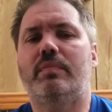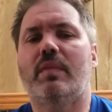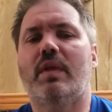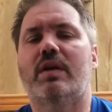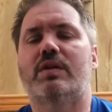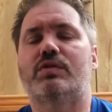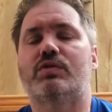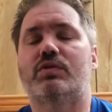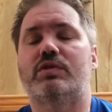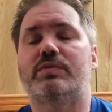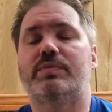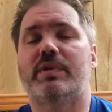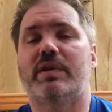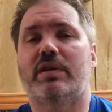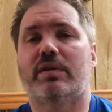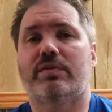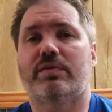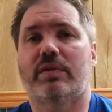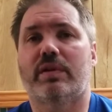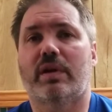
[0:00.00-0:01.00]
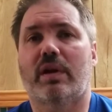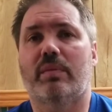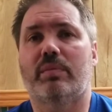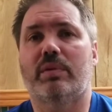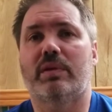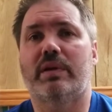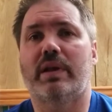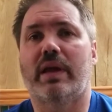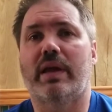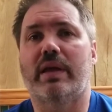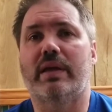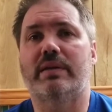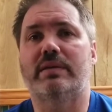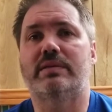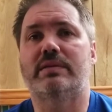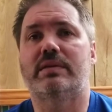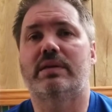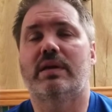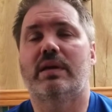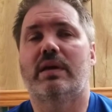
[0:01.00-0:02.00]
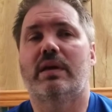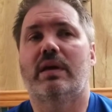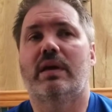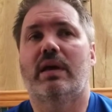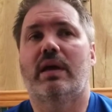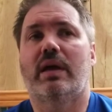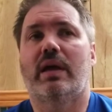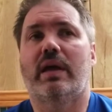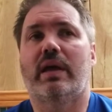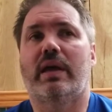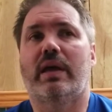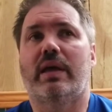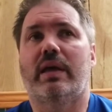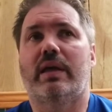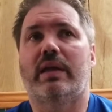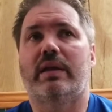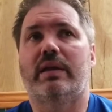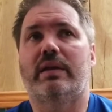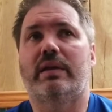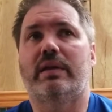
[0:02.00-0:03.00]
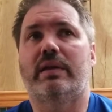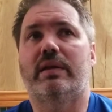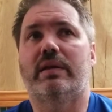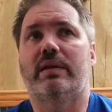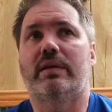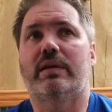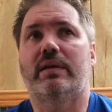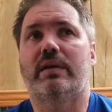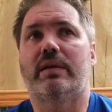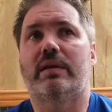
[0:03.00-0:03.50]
so he's been here for a couple of days and,